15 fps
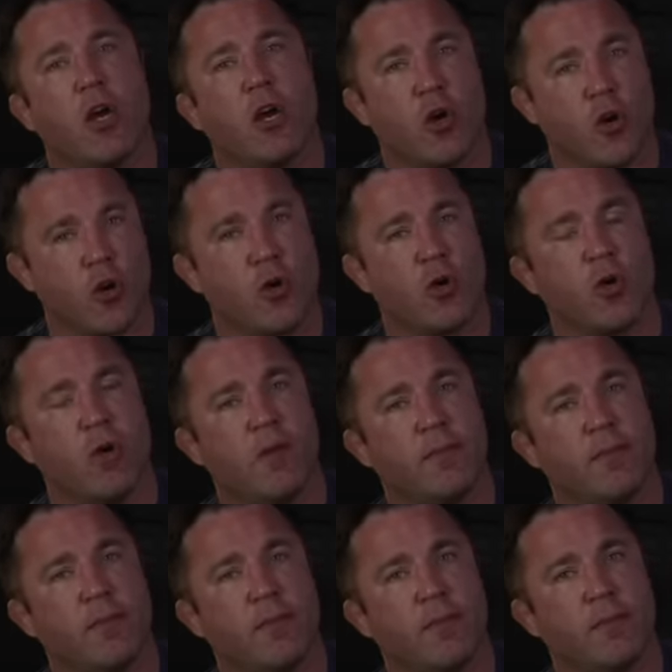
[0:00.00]

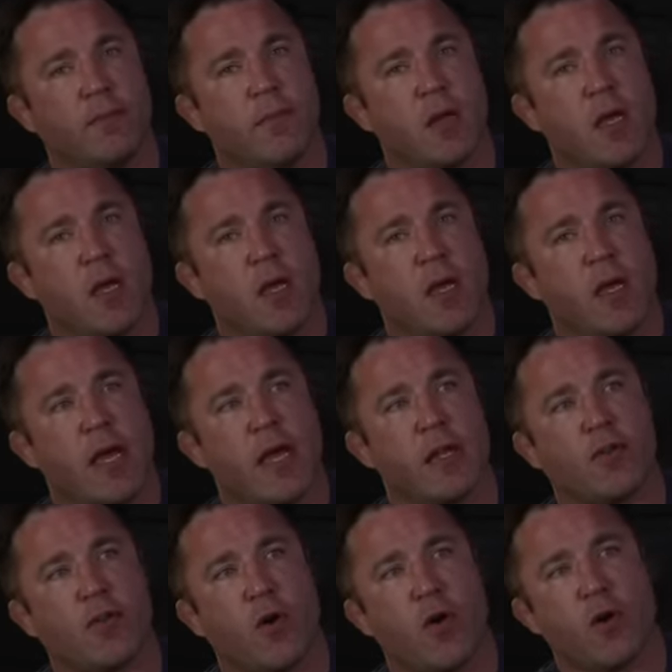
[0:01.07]
girl,
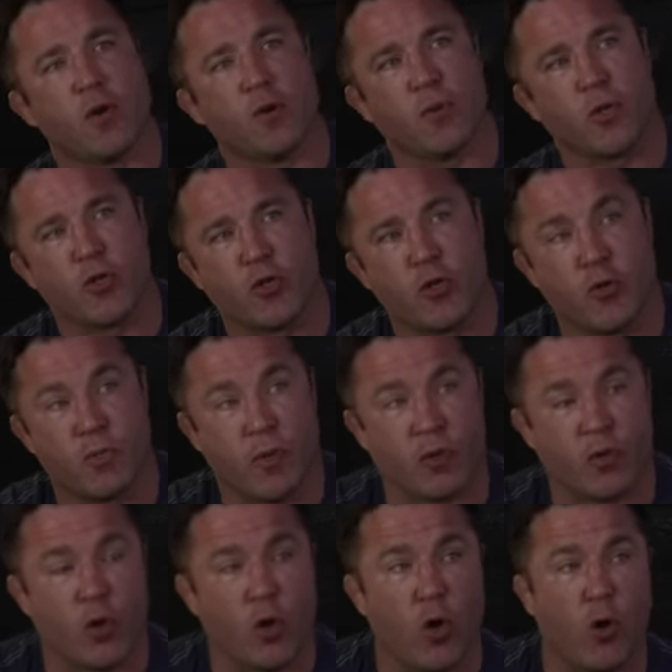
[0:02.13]
it's hard to assume
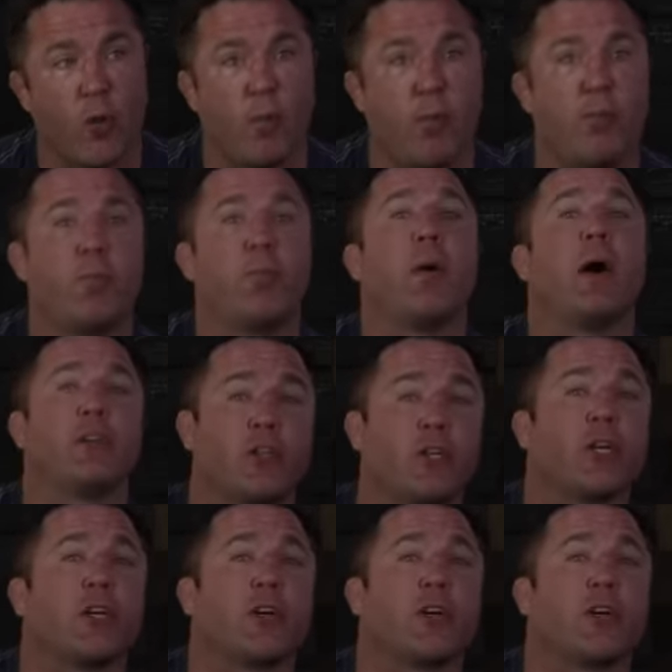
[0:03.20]
there's a whole bunch of